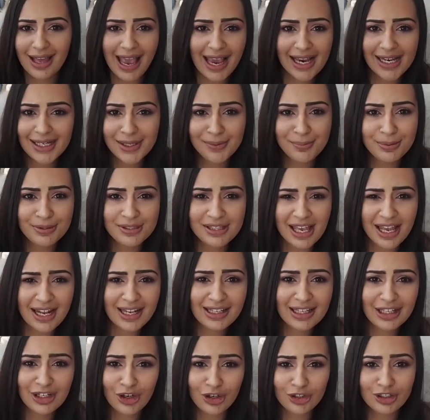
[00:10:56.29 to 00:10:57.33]
80%
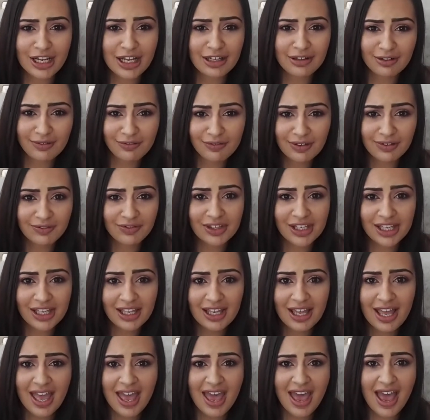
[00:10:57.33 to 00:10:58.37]
and then go down to
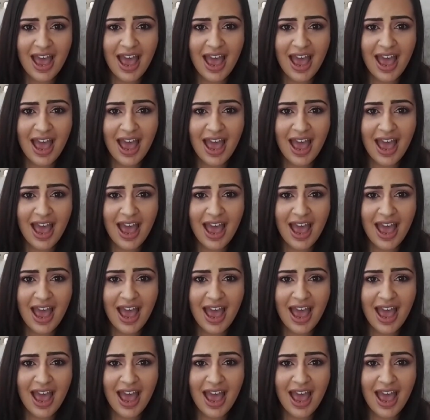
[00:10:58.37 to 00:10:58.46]
50